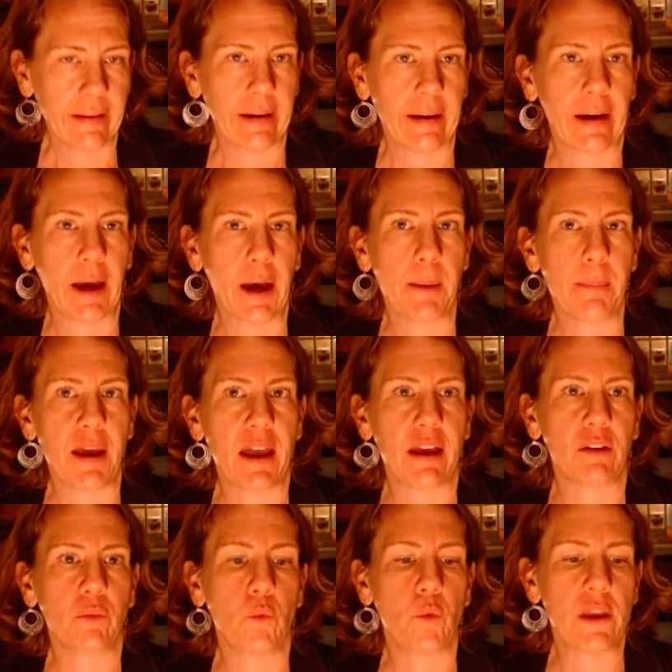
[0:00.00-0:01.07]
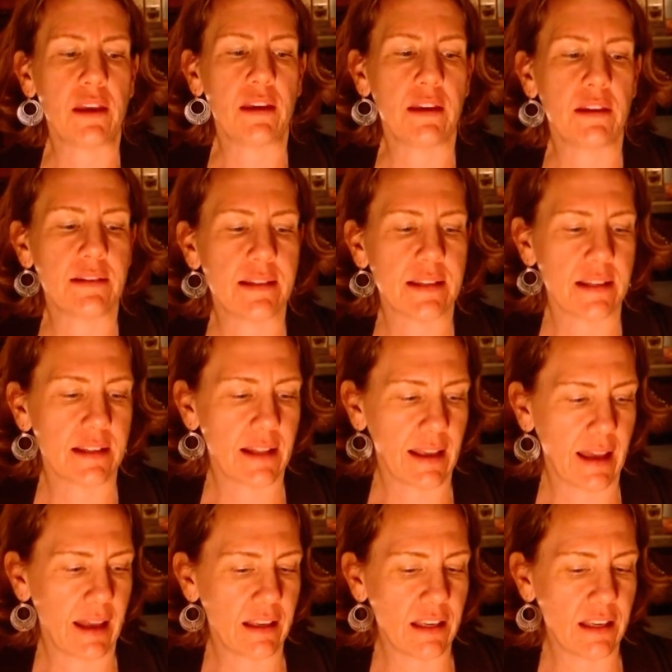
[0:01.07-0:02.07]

Um, and we did